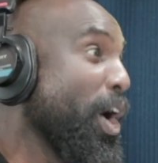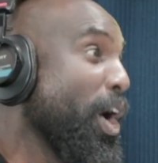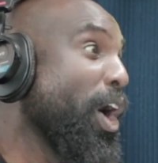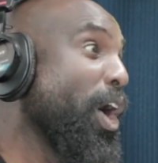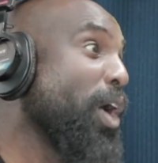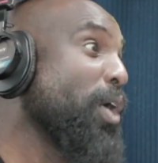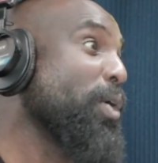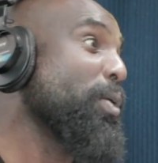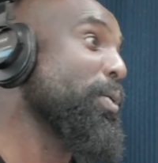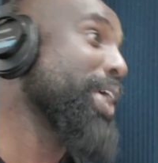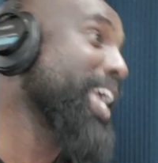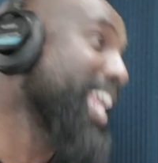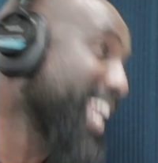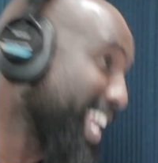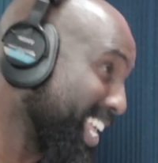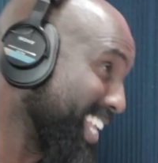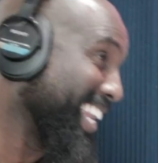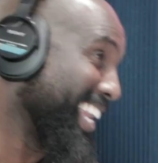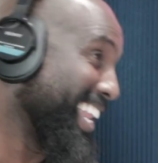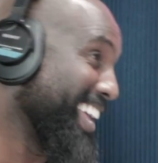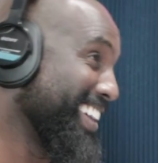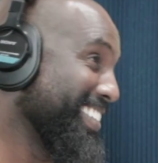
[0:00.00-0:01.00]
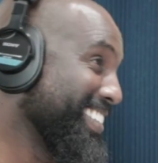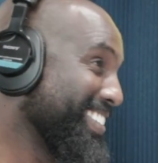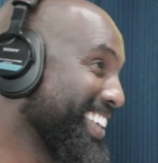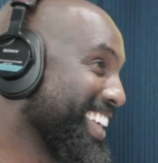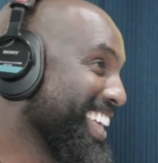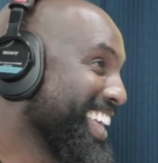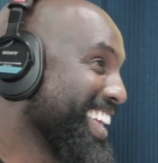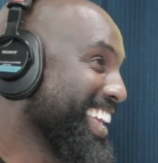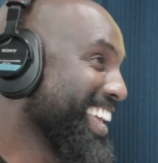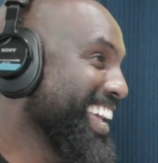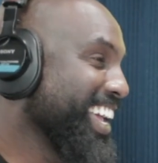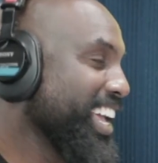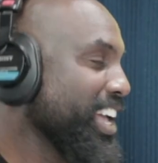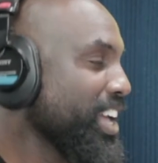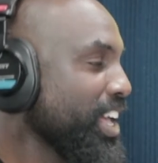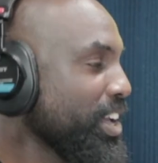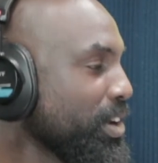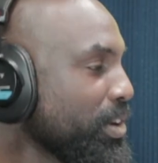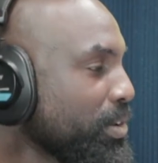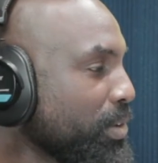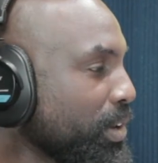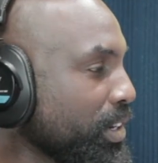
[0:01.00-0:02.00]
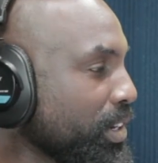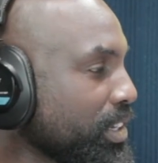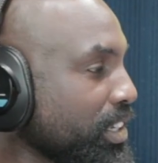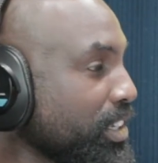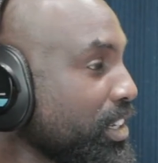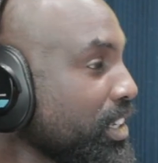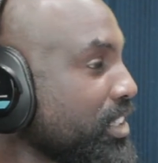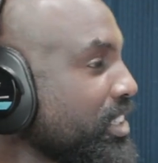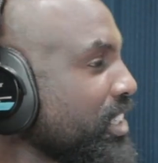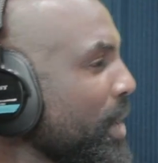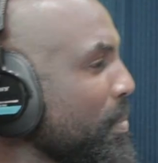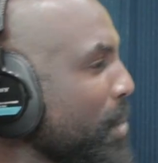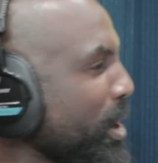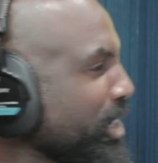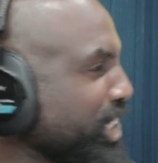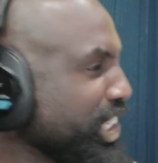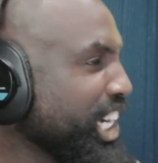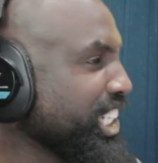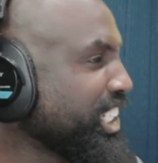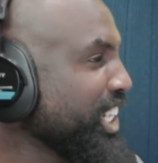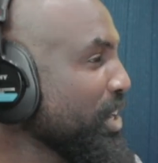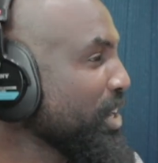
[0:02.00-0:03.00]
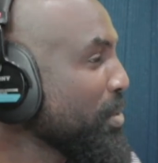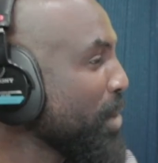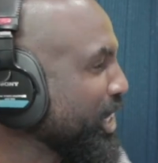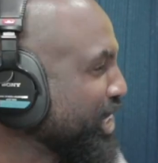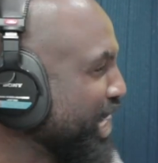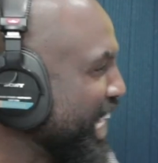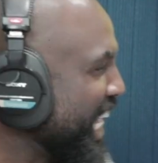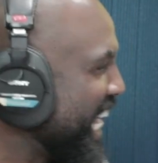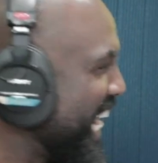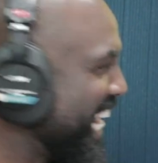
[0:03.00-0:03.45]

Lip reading: how weird, Lim. You said brush your teeth, watch it.